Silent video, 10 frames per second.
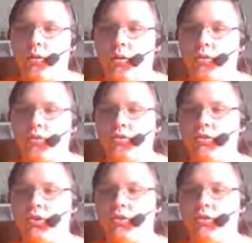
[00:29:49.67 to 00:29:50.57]
A
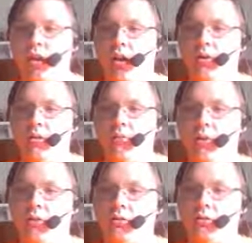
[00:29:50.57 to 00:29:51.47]
judgment staying. You may
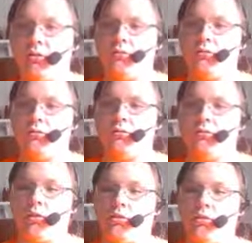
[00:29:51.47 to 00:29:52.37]
continue to
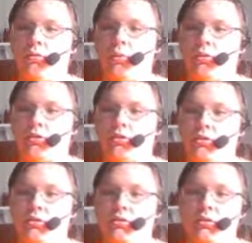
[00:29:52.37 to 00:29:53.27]
question the witness.
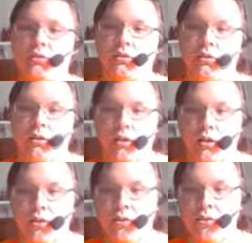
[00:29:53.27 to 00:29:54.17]

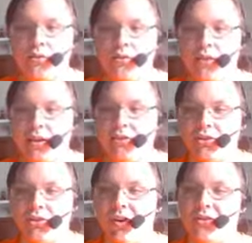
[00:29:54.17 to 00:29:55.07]
Phew, that was
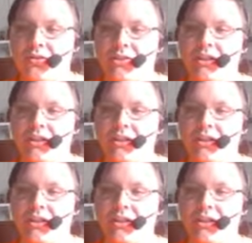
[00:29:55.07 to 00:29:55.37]
close.